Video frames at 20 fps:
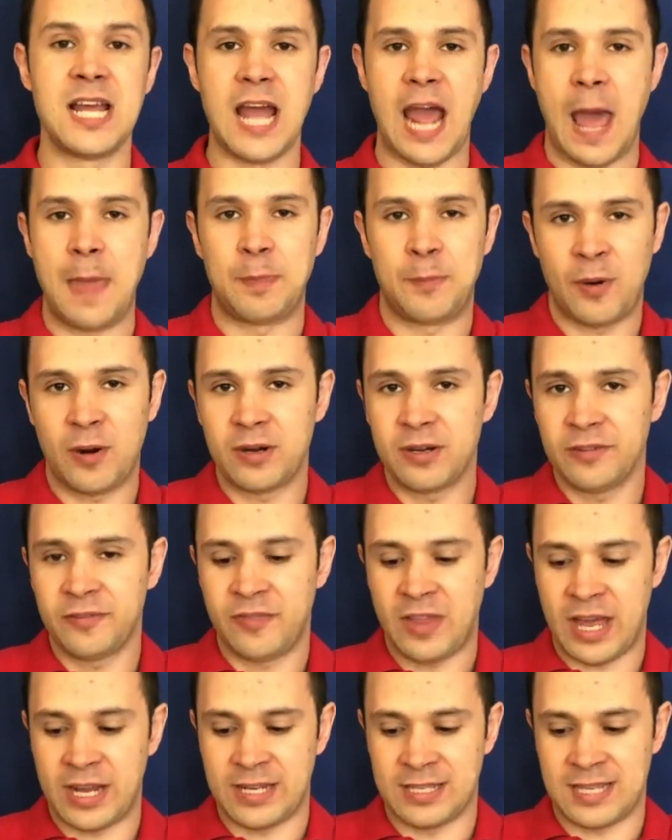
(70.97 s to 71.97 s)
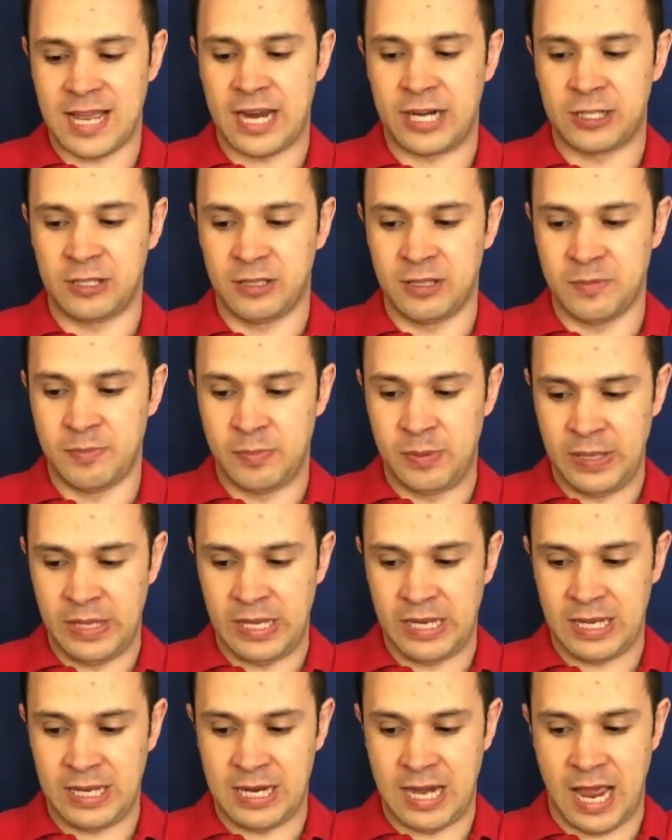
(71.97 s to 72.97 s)
And part of that is actually
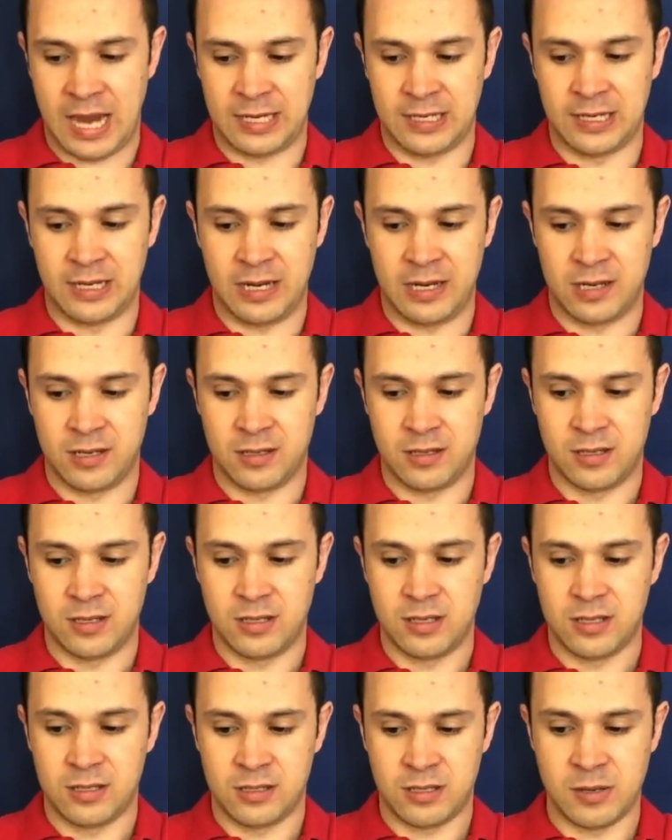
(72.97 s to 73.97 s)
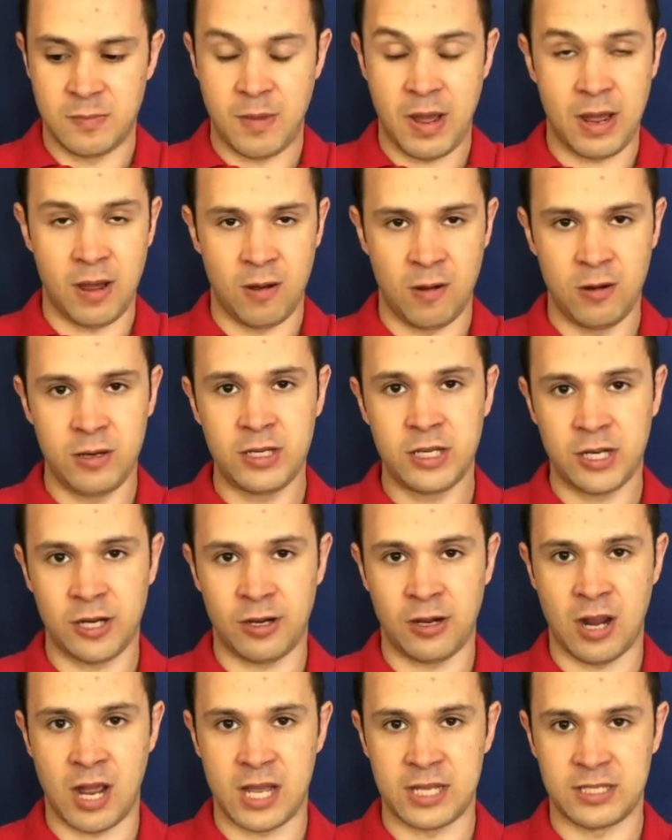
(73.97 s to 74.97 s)
being connected to my own
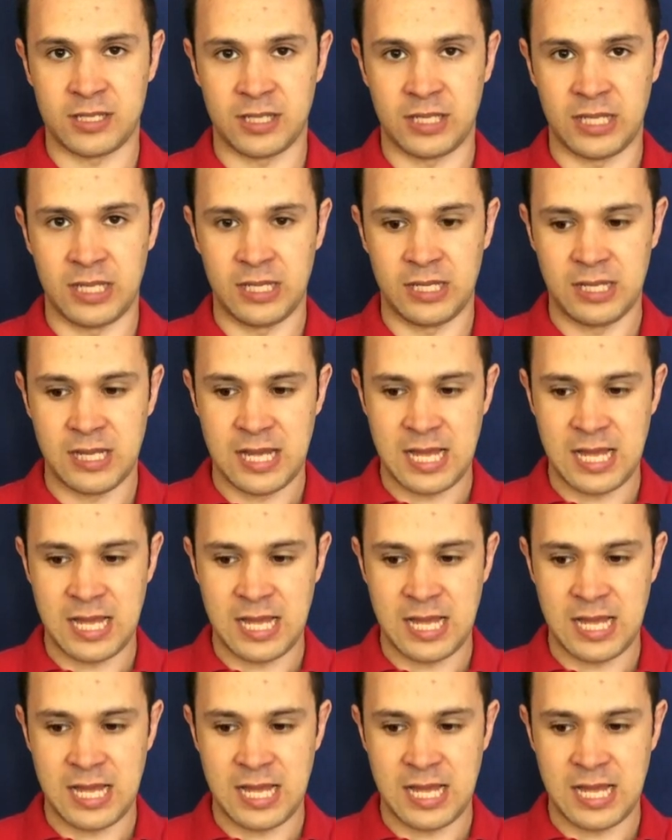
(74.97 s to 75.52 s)
curiosity